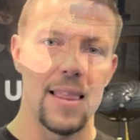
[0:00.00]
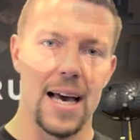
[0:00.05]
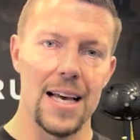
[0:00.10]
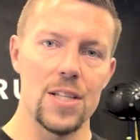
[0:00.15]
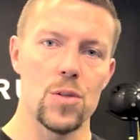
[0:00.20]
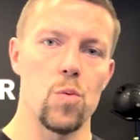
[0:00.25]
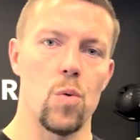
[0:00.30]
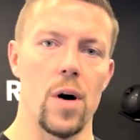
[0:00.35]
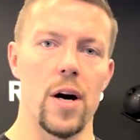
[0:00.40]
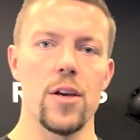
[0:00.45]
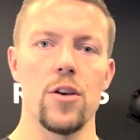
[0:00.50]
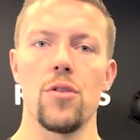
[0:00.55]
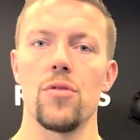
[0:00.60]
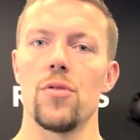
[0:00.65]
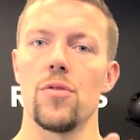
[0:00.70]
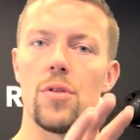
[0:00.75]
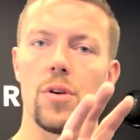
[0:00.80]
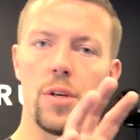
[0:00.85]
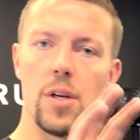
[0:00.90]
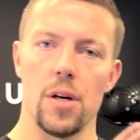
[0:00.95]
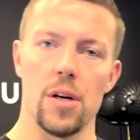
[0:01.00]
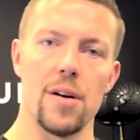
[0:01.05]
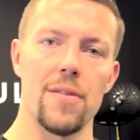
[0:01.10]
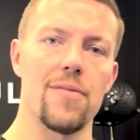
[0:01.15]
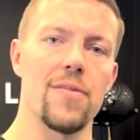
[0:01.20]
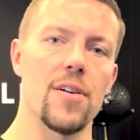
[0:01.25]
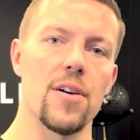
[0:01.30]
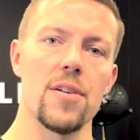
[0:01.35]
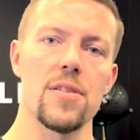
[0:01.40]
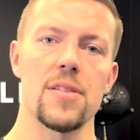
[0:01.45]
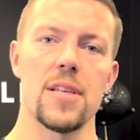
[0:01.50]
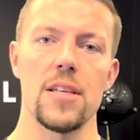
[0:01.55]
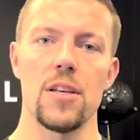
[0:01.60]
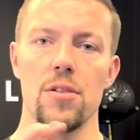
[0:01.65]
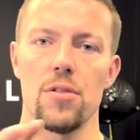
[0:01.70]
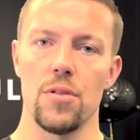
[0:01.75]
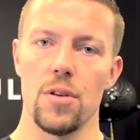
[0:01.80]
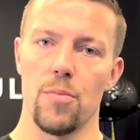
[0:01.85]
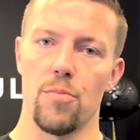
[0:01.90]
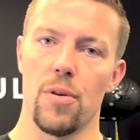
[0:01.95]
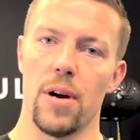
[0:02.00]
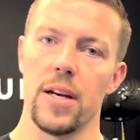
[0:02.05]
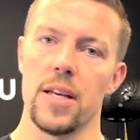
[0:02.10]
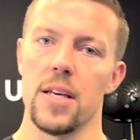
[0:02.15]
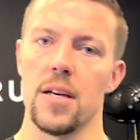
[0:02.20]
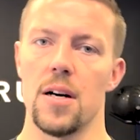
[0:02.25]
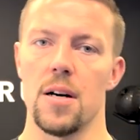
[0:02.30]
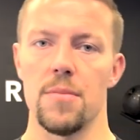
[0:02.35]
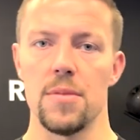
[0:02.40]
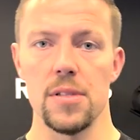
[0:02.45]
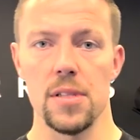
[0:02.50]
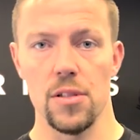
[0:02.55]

that's why you do your yoga first, then you do your pranayama,